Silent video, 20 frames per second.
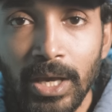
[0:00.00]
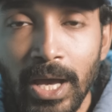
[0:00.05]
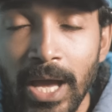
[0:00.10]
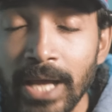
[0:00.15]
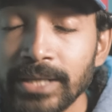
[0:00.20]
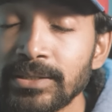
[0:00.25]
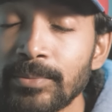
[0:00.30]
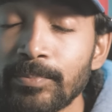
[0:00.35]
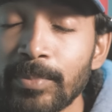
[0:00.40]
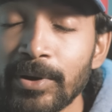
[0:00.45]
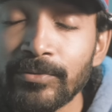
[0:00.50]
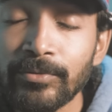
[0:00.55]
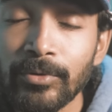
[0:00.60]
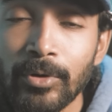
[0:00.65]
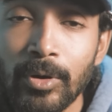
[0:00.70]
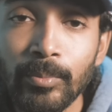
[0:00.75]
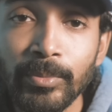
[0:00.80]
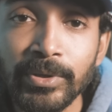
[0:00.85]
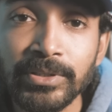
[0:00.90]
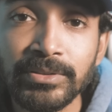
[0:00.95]
and the
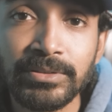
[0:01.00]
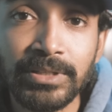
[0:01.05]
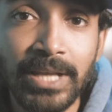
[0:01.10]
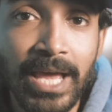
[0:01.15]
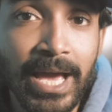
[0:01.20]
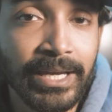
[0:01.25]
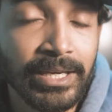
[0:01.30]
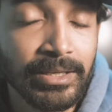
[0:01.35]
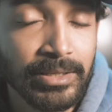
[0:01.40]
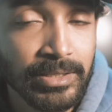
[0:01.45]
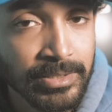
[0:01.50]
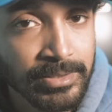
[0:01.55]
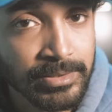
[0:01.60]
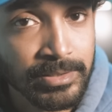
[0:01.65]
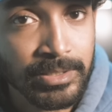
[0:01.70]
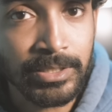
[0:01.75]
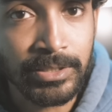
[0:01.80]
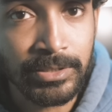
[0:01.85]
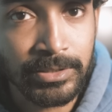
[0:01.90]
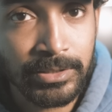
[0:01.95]
performance lag is
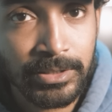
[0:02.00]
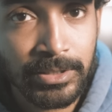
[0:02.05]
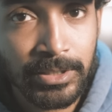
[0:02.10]
there,